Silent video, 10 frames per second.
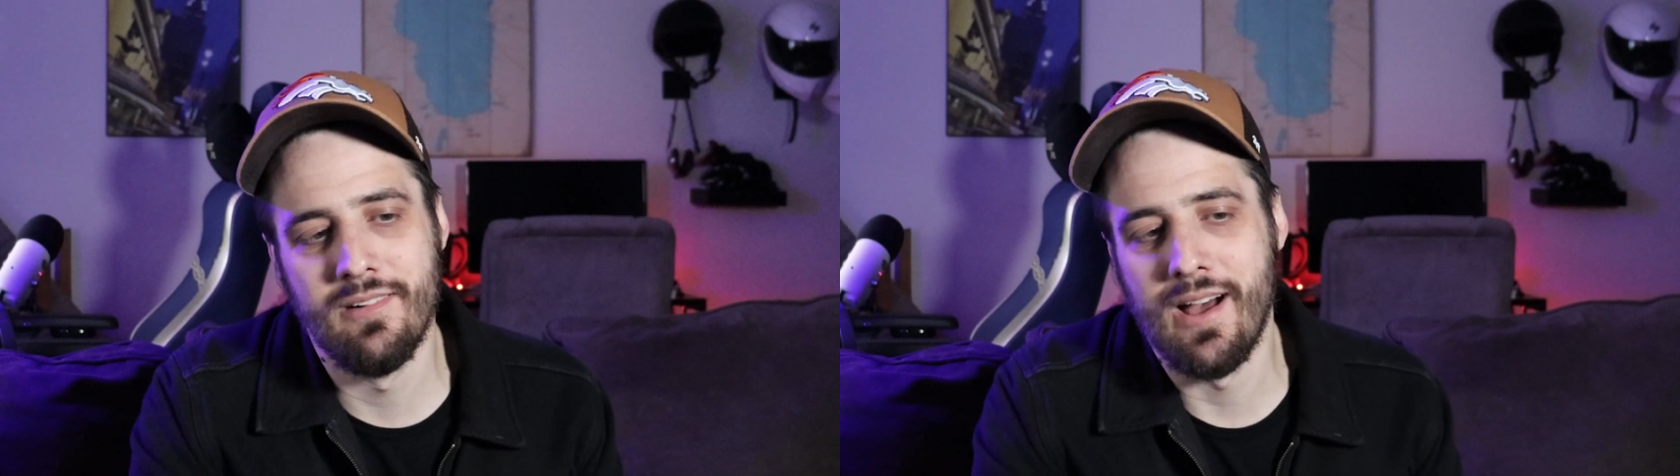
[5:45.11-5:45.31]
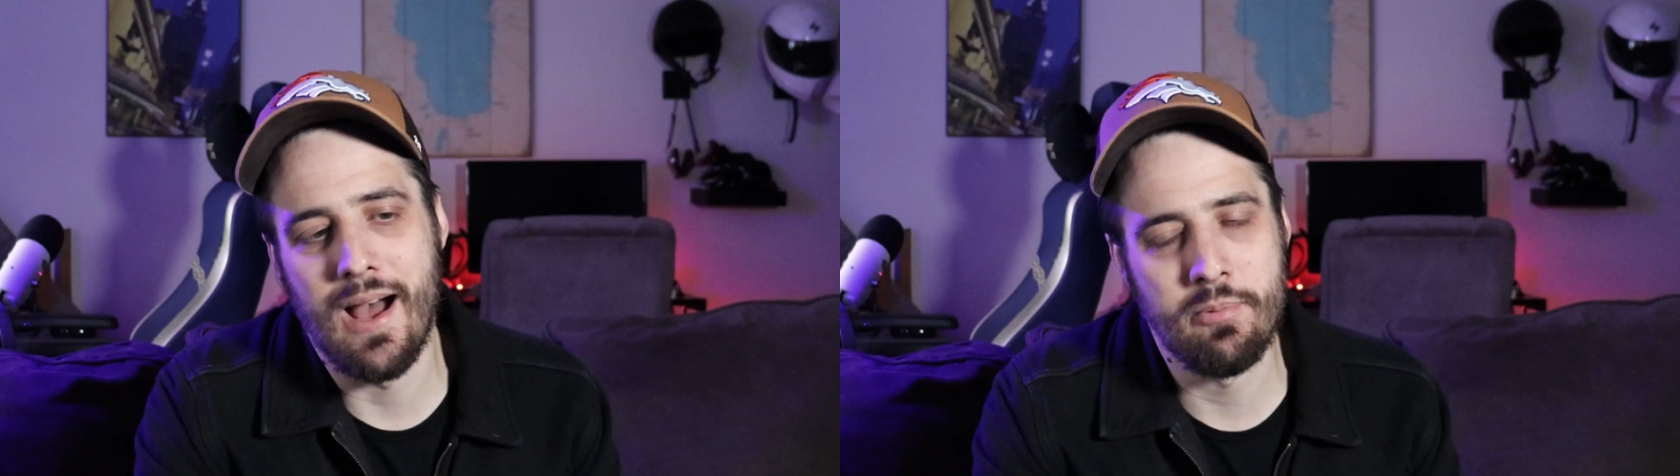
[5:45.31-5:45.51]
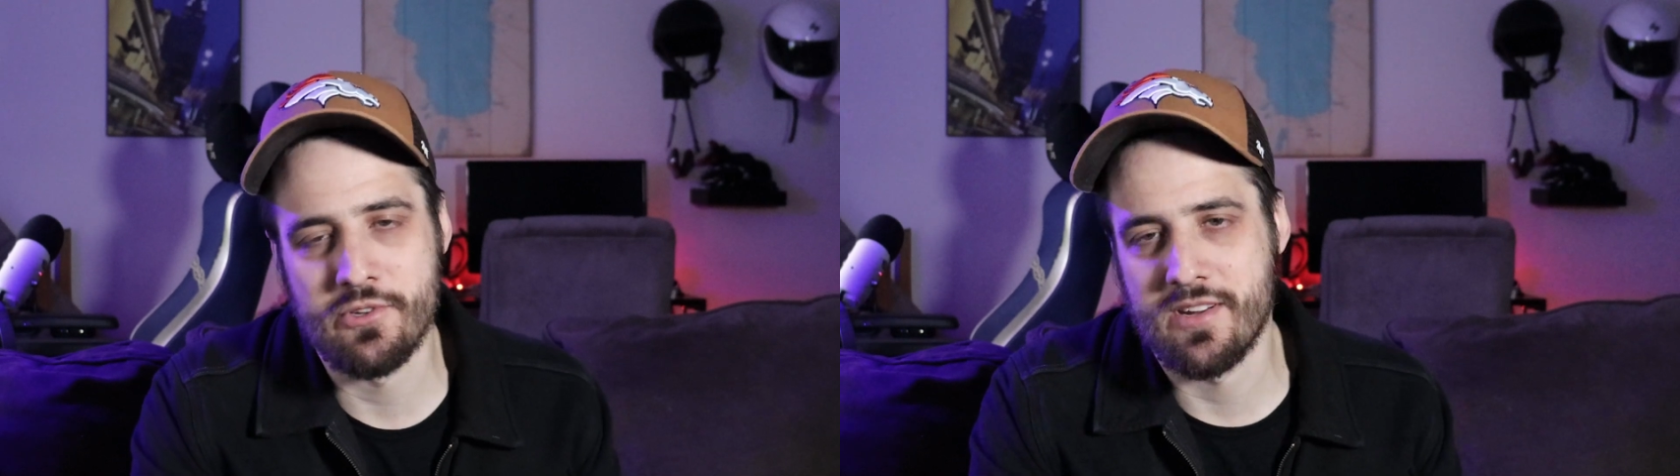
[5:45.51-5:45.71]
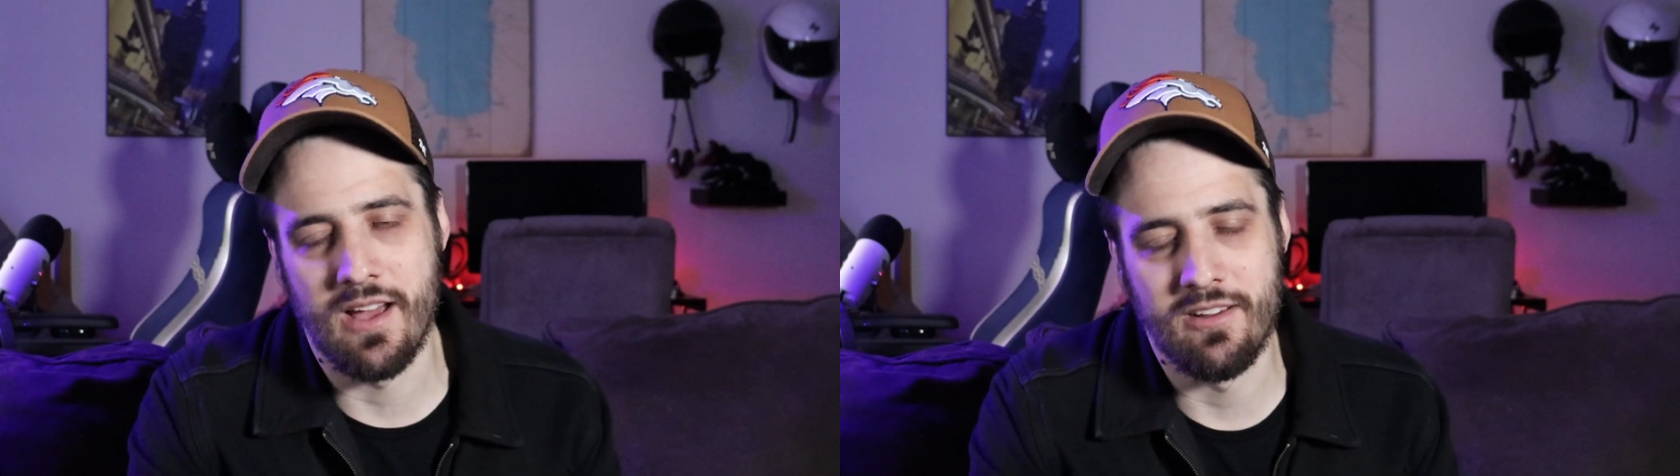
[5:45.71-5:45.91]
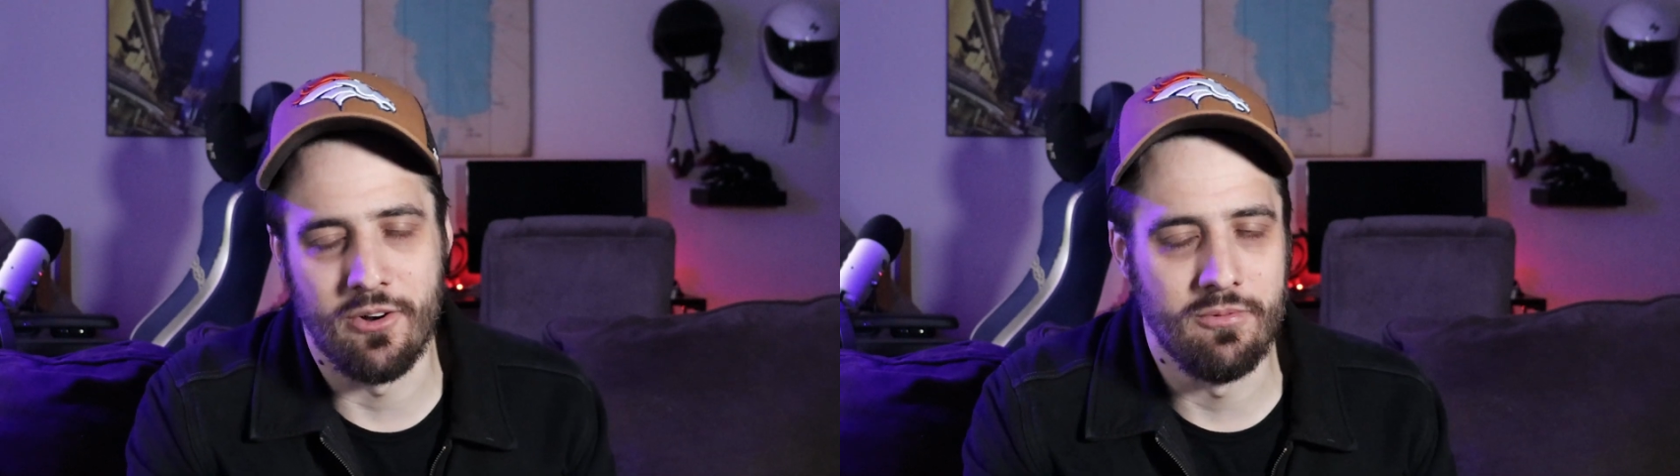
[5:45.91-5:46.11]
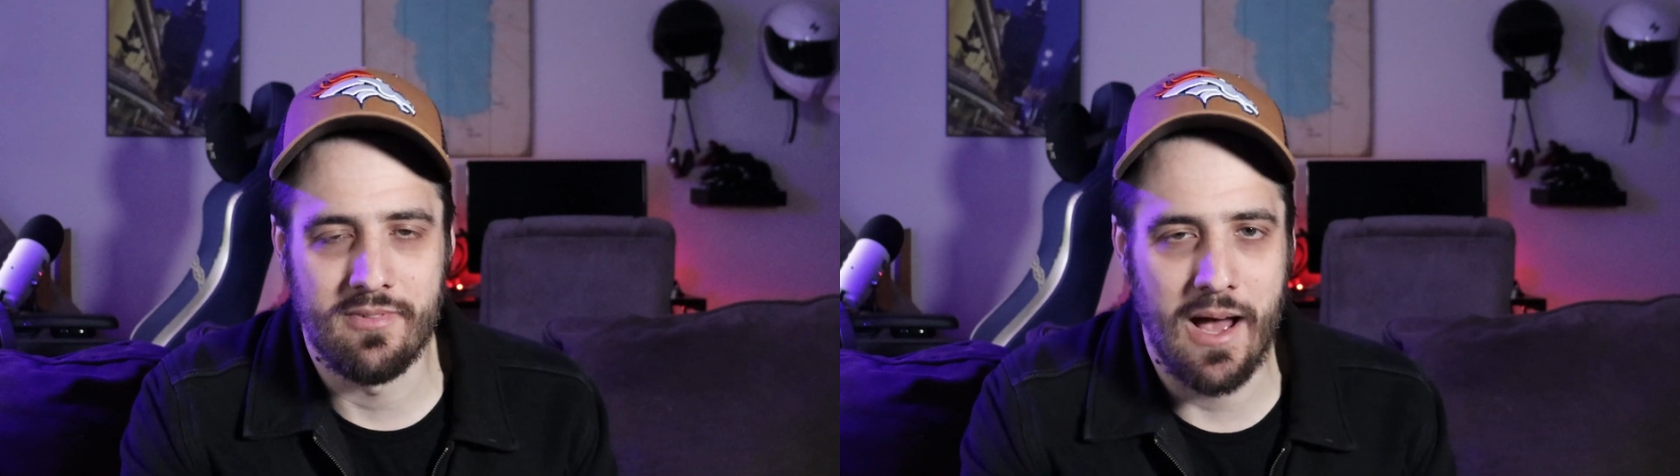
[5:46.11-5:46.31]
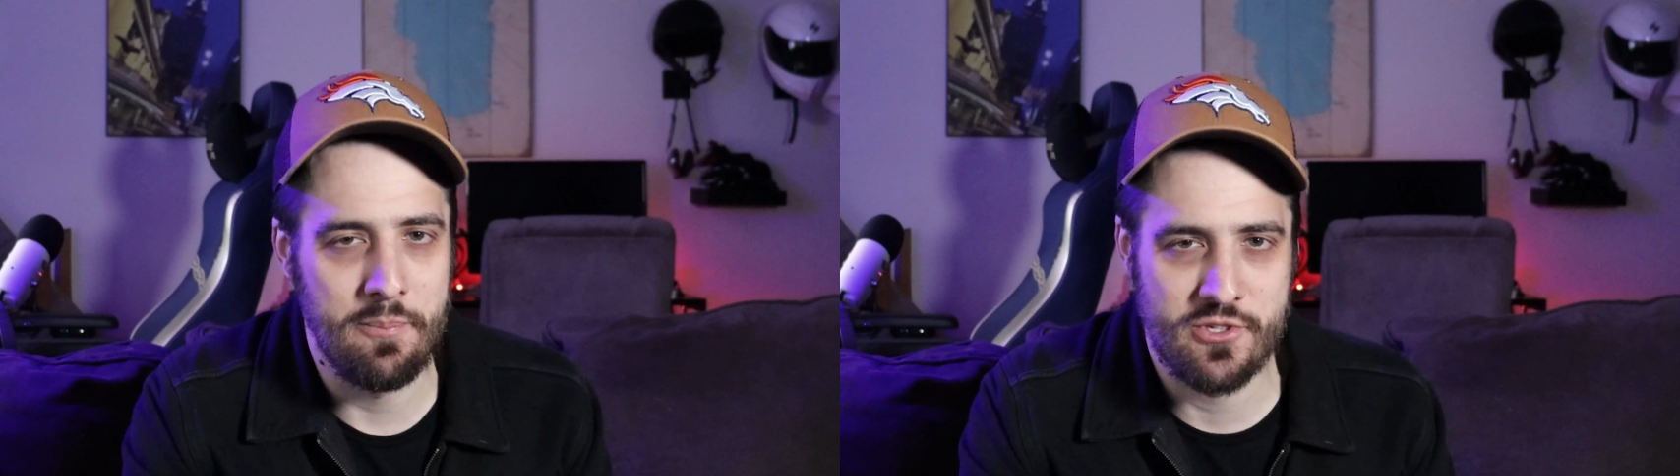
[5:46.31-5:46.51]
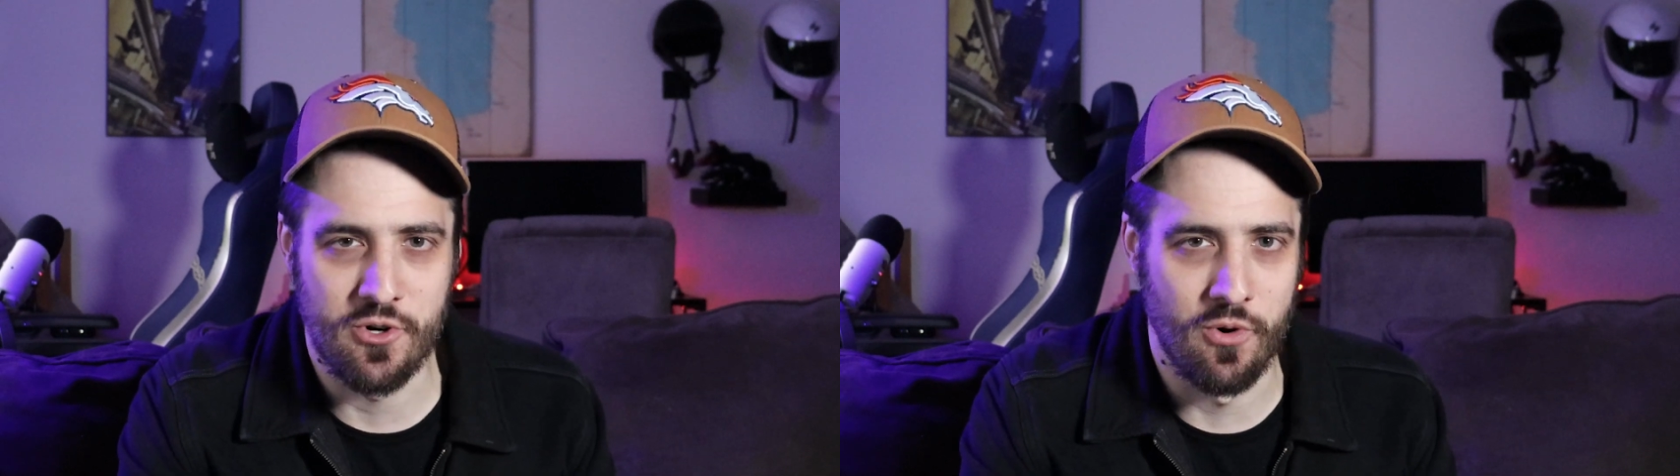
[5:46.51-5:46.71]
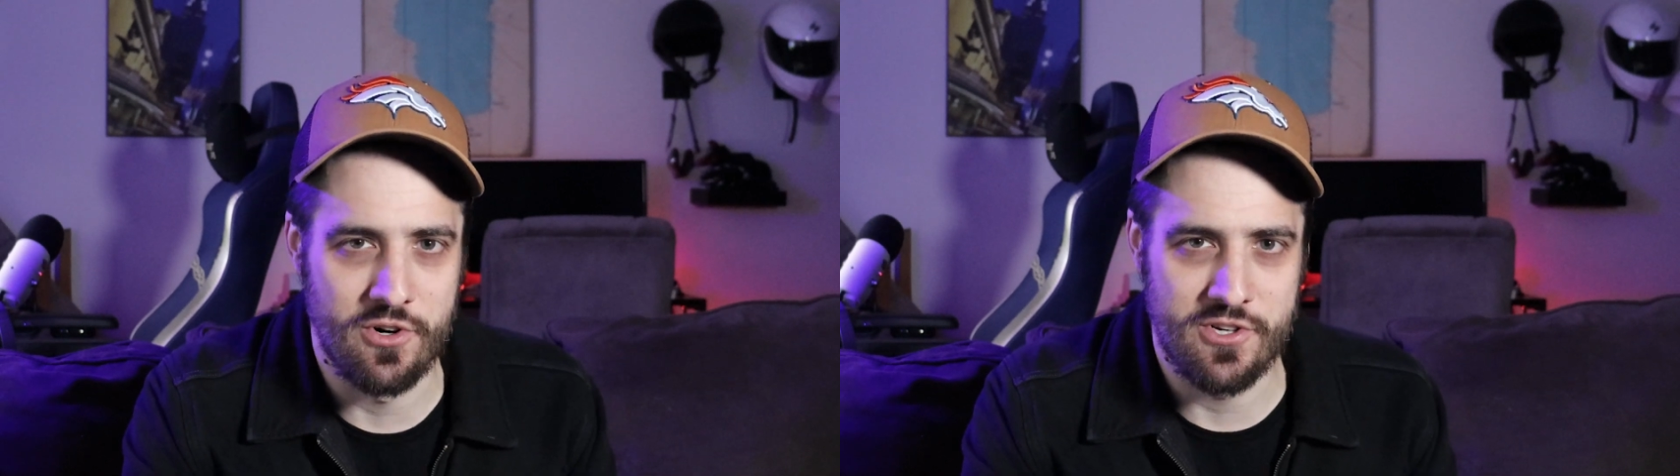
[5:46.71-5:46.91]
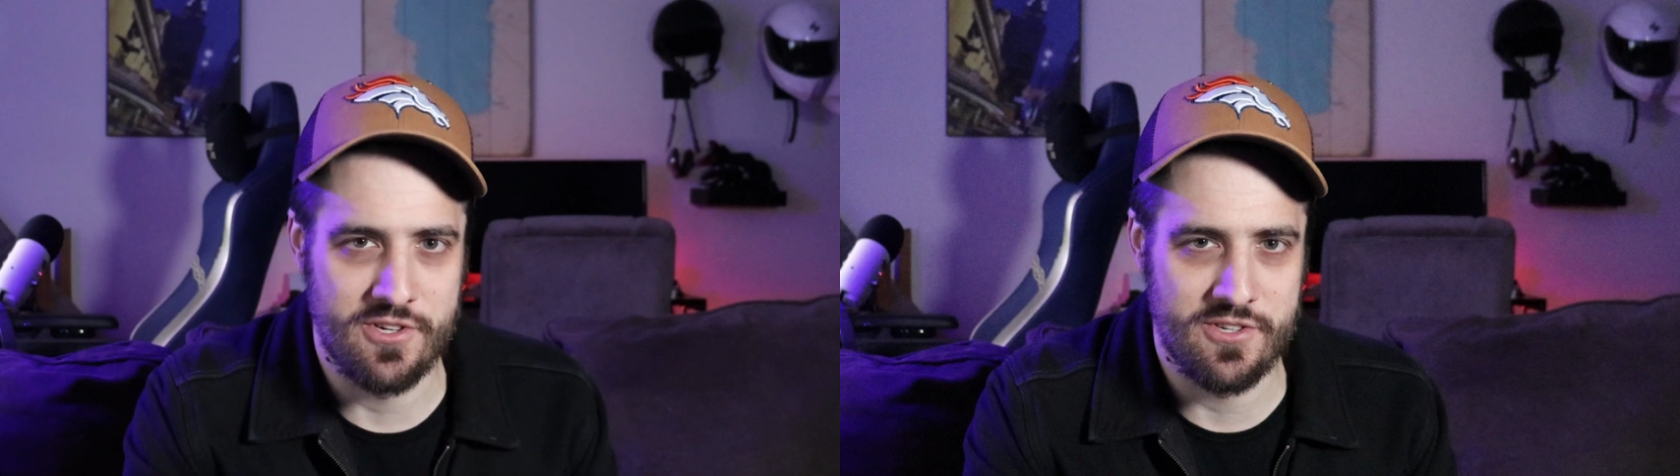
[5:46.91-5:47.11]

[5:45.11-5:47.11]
apples to oranges,